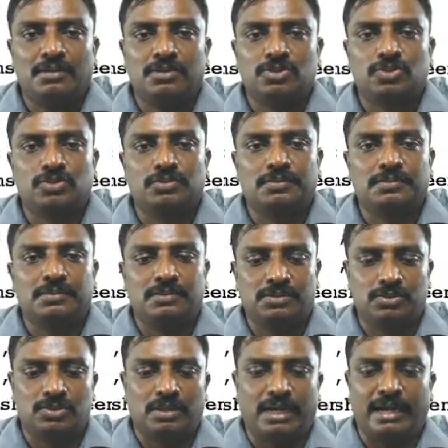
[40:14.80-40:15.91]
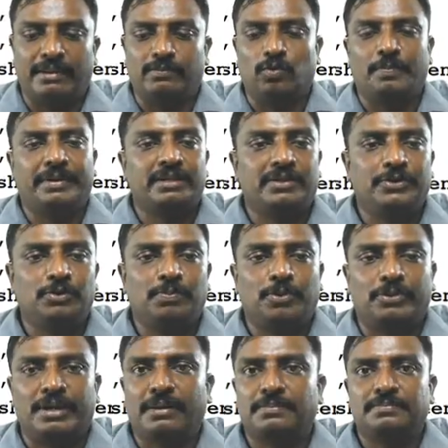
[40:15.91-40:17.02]
So I'm opening a new
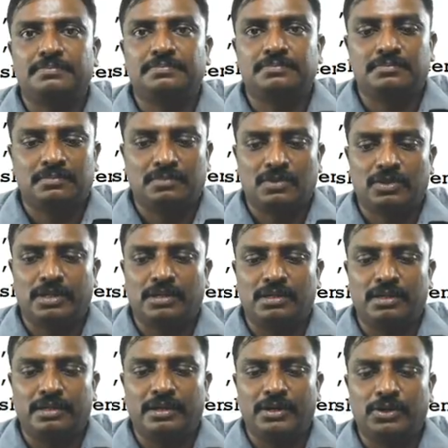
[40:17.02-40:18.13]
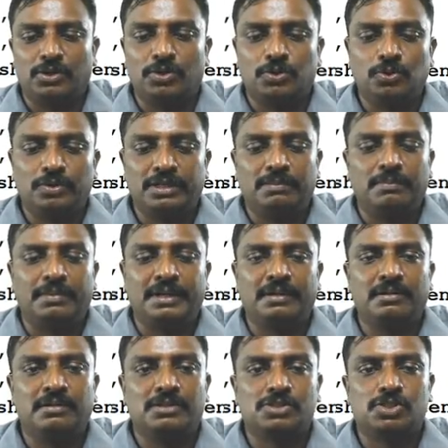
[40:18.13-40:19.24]
program. Okay. Equal to in
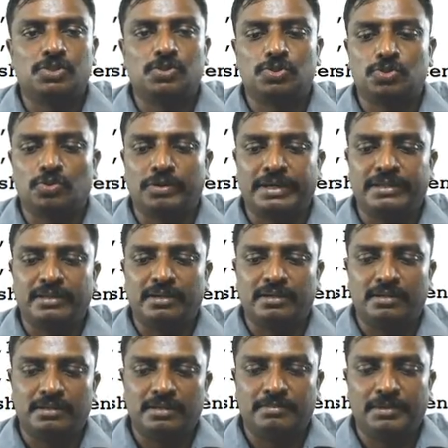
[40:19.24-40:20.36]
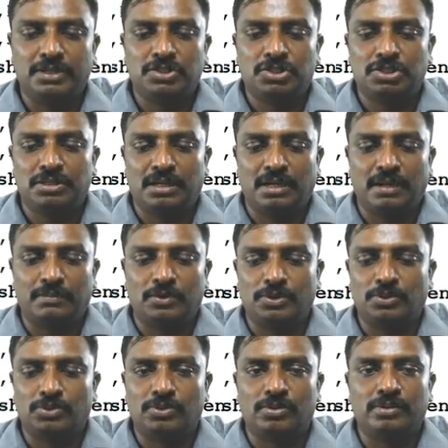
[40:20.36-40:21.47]
read is to read the image. I'm going
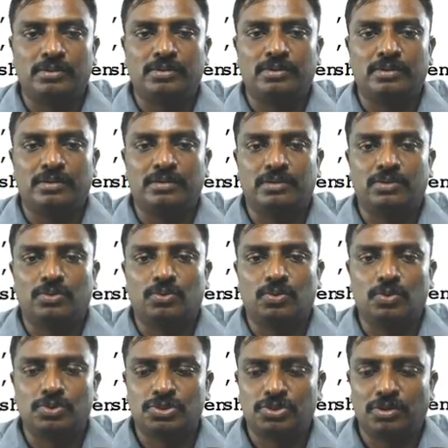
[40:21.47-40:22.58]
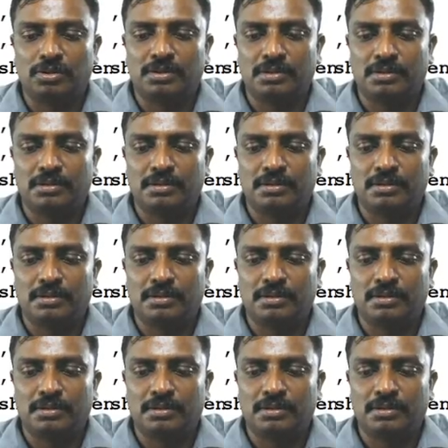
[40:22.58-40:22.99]
to rows.png.